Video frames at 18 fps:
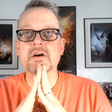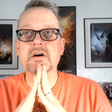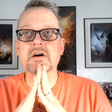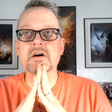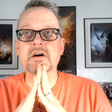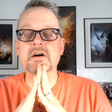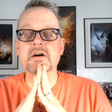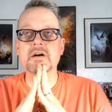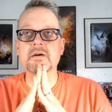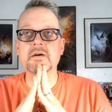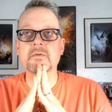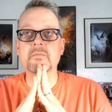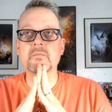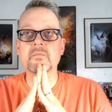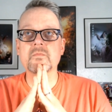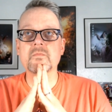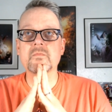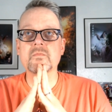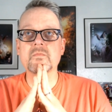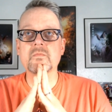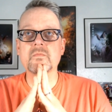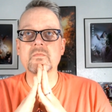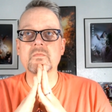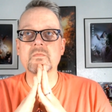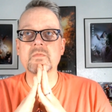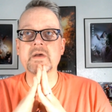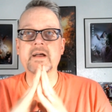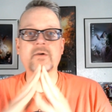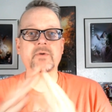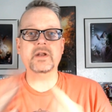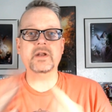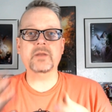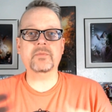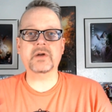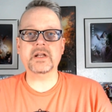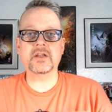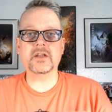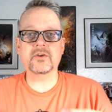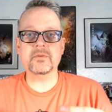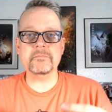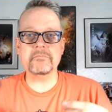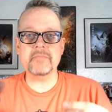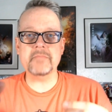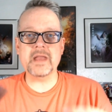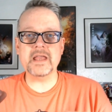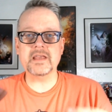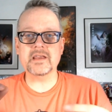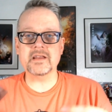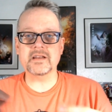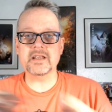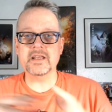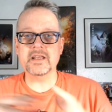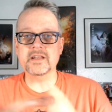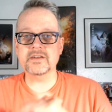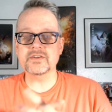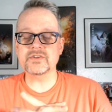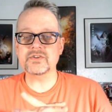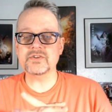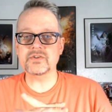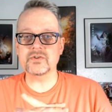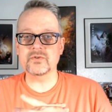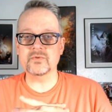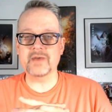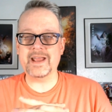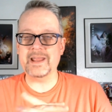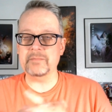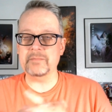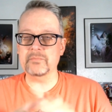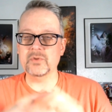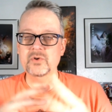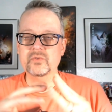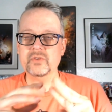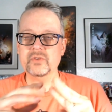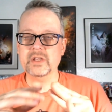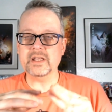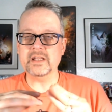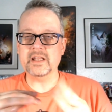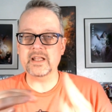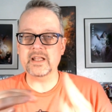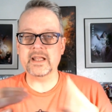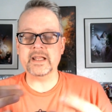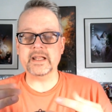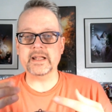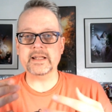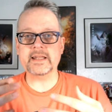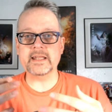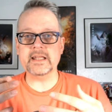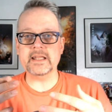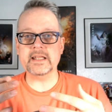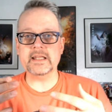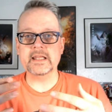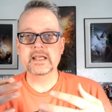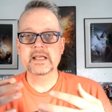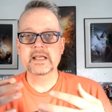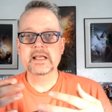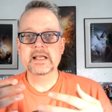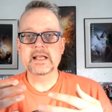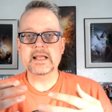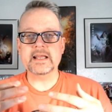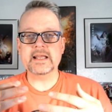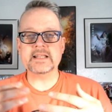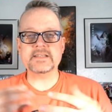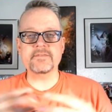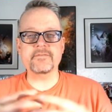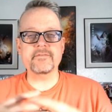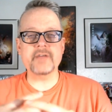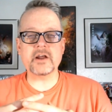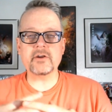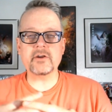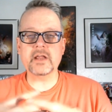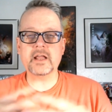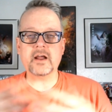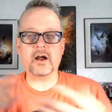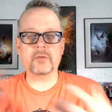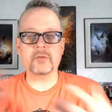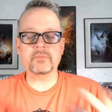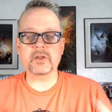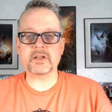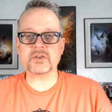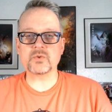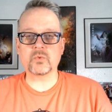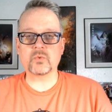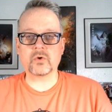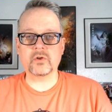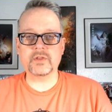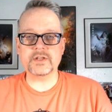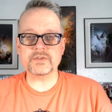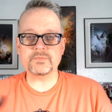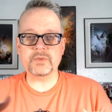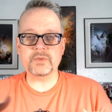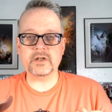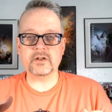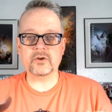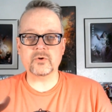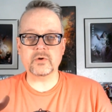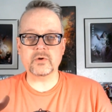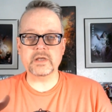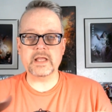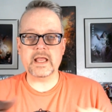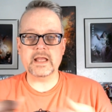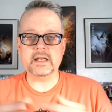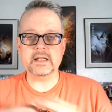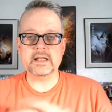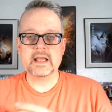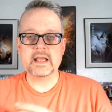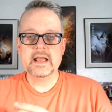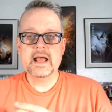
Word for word: Um, how anybody could make it into a movie. It, the it's a very complex world that's been created.